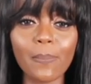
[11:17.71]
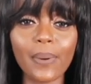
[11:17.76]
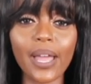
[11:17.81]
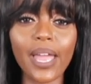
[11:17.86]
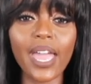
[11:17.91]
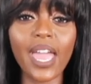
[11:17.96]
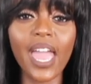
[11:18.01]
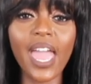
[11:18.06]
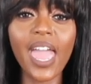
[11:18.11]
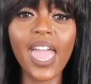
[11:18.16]

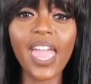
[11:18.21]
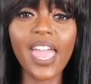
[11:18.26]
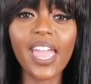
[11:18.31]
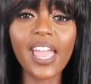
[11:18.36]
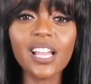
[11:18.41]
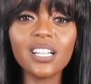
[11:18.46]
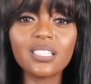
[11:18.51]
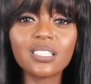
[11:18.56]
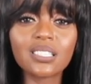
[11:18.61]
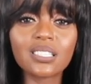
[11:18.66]
but
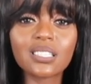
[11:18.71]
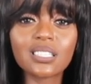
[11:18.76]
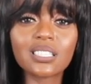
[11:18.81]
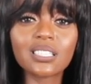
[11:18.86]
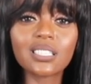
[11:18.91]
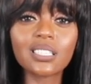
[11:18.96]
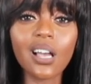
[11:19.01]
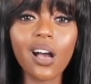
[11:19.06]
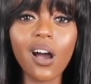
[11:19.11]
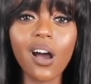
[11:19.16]
it's
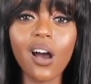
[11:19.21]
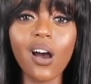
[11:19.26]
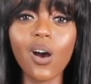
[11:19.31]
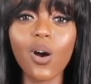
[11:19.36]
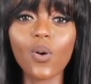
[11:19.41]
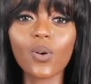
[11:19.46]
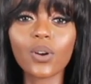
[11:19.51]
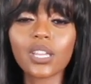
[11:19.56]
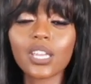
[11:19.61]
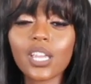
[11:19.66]

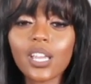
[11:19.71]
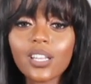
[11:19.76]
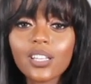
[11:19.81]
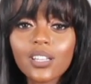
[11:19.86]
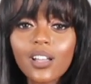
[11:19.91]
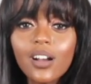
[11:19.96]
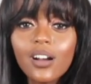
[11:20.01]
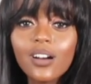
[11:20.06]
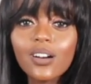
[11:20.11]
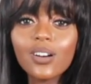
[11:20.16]
so
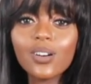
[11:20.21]
cute.